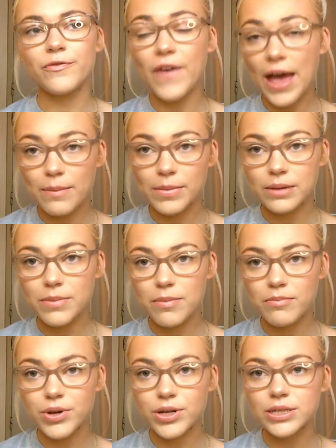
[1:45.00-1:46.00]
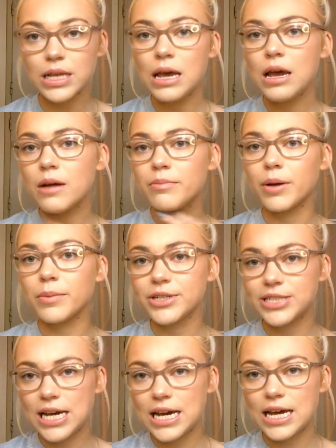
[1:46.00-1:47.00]
family members, by my
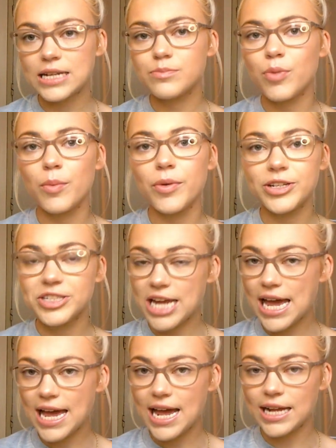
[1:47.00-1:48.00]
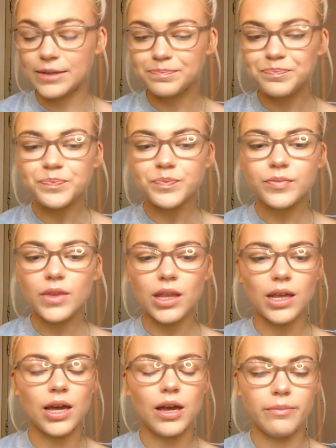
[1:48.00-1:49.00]
dad, by my nan,
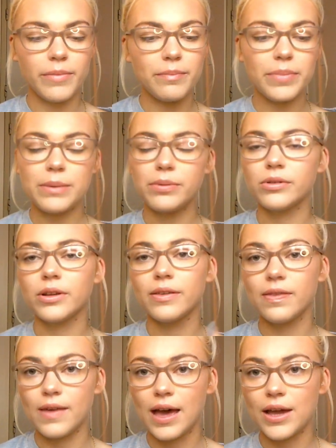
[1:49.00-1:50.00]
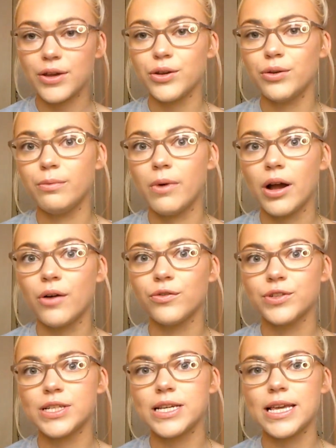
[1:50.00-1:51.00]
and people like that who were
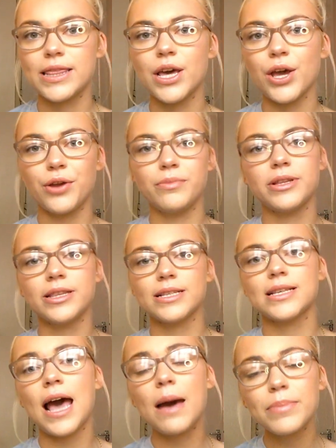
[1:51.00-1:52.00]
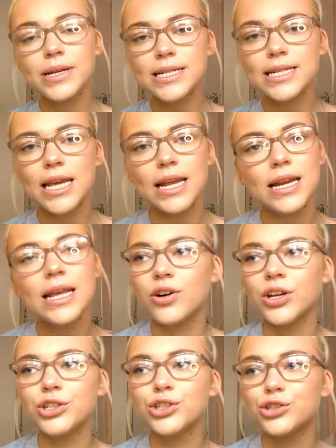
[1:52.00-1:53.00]
obviously in the home that this happened in.
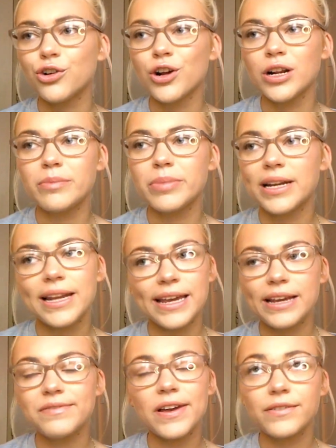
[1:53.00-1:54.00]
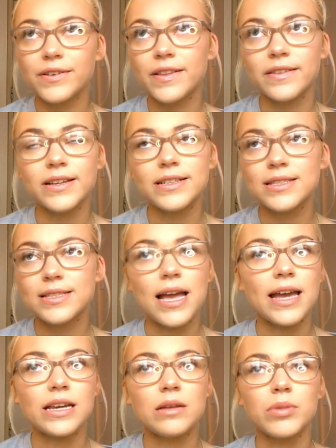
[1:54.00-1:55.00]
I strongly believe everything they
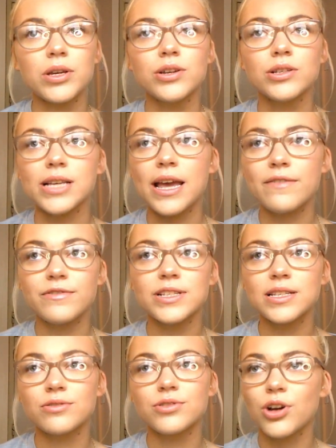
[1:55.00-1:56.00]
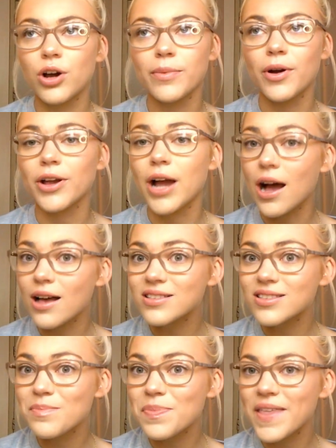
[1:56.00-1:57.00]
say, because every single time I
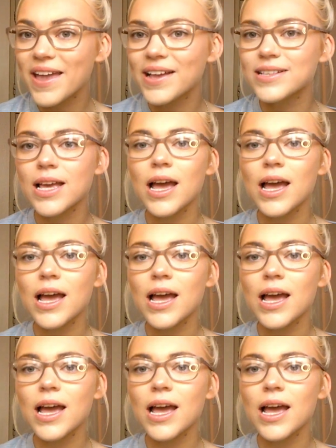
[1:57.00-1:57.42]
ask them things,